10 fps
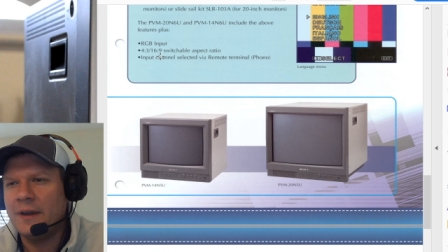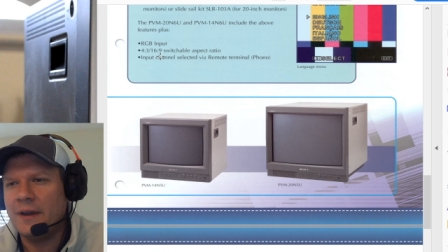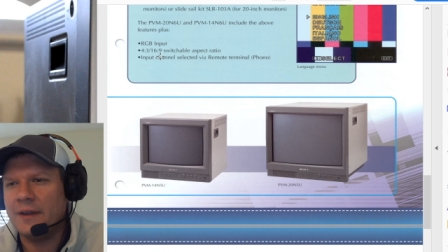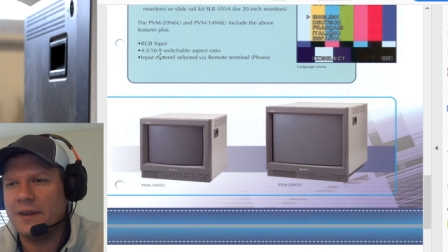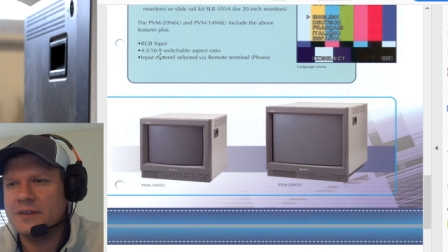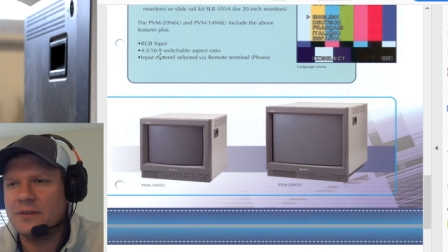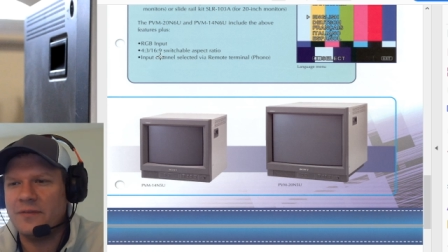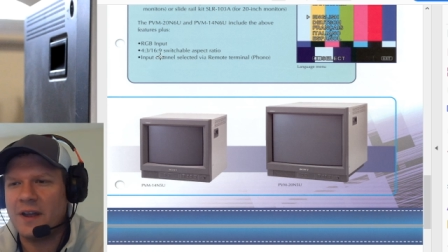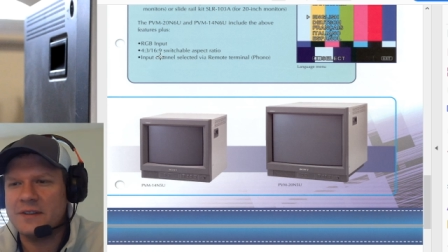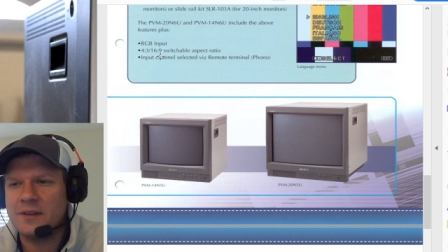unless you
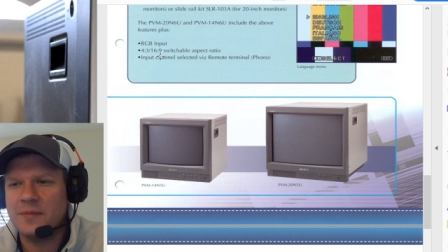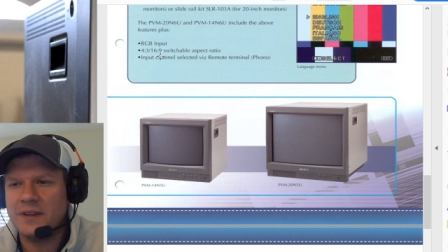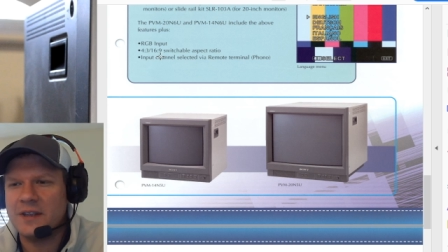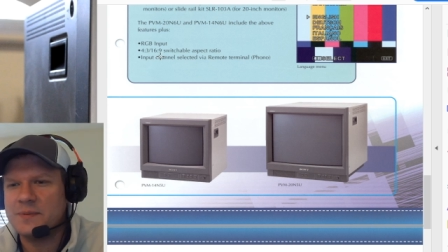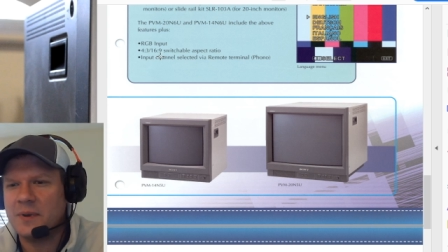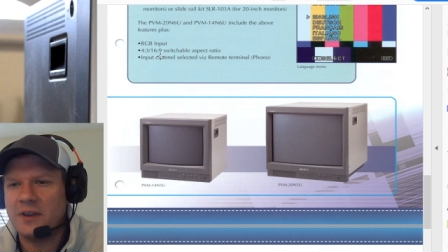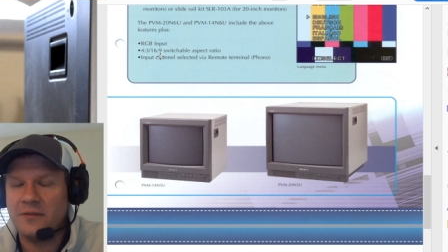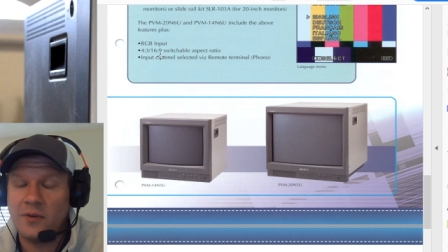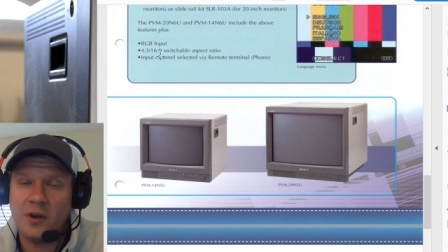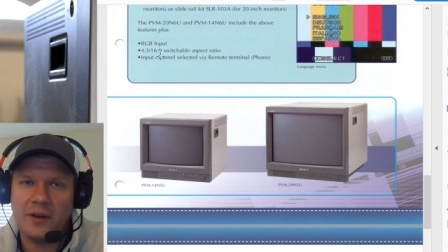find something that's been
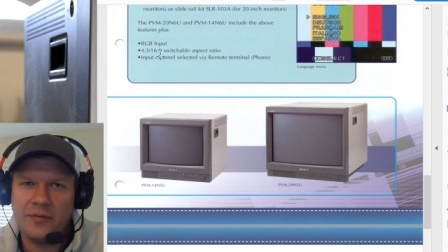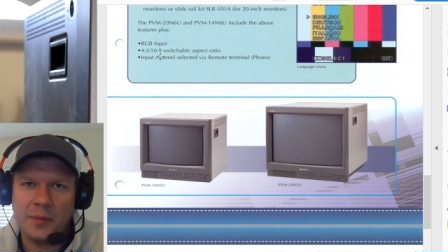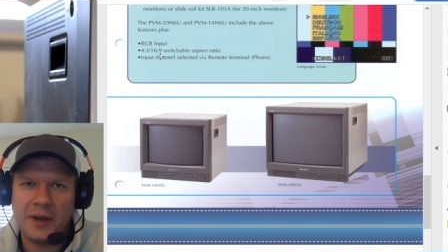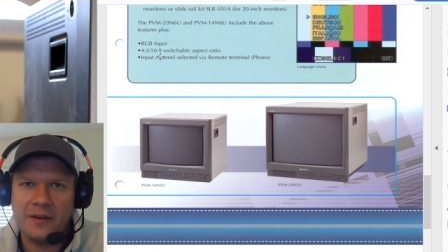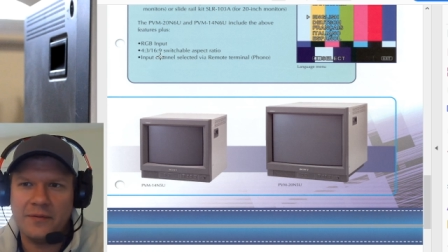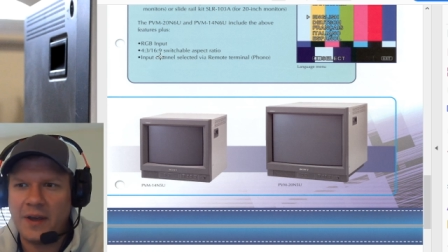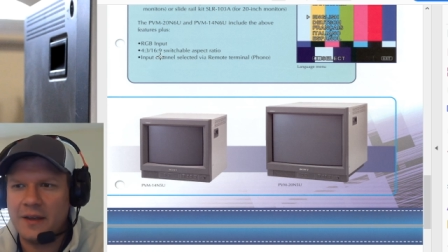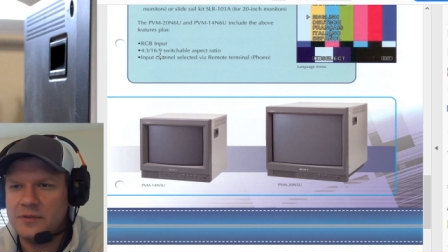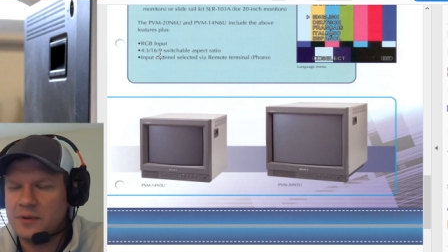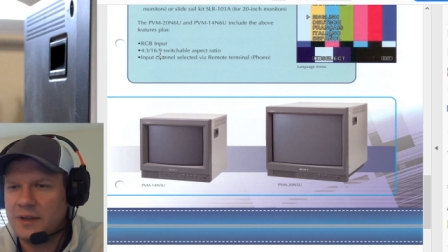converted from an
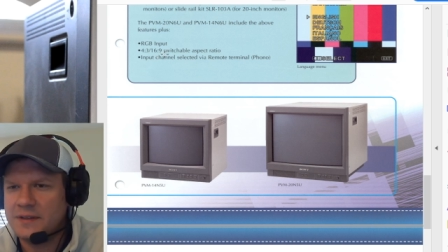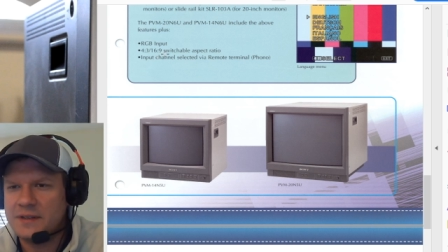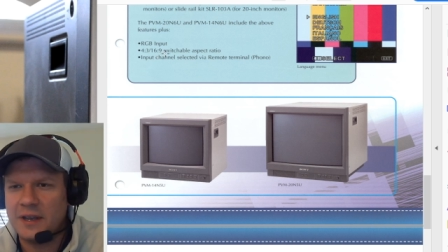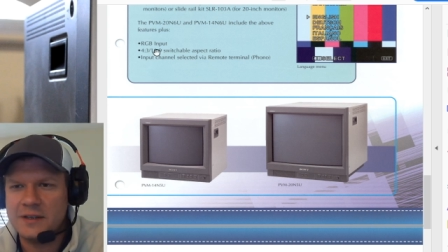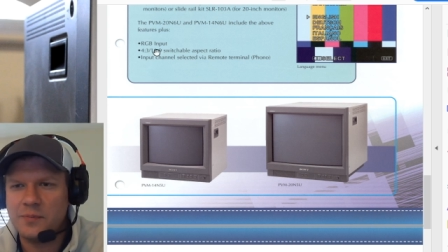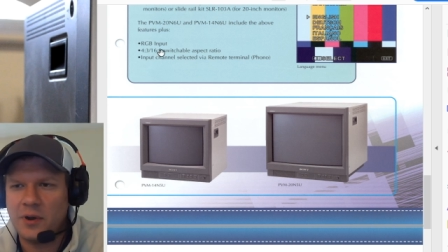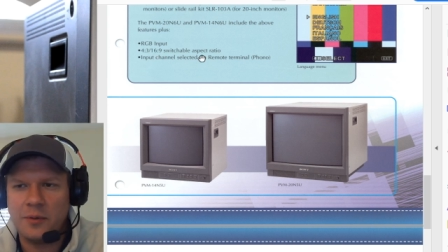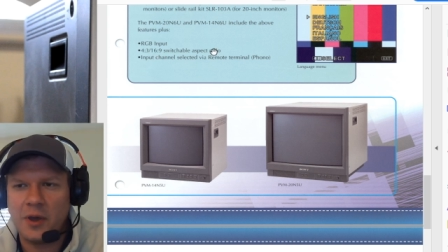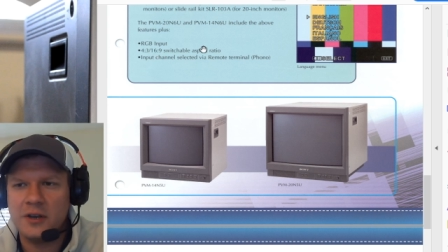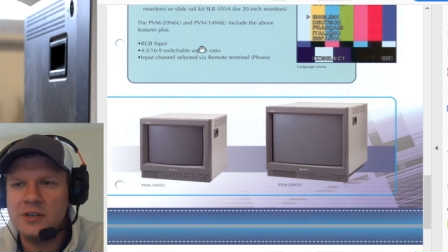N5 to an N6 pretty
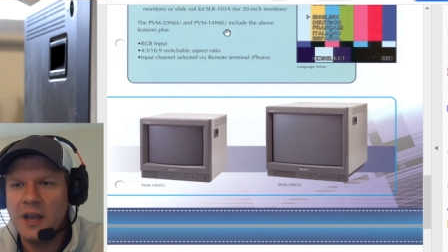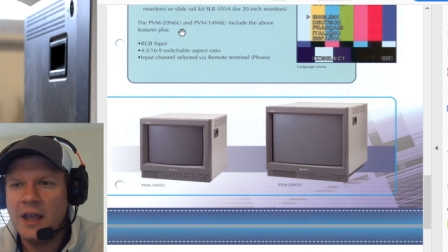much.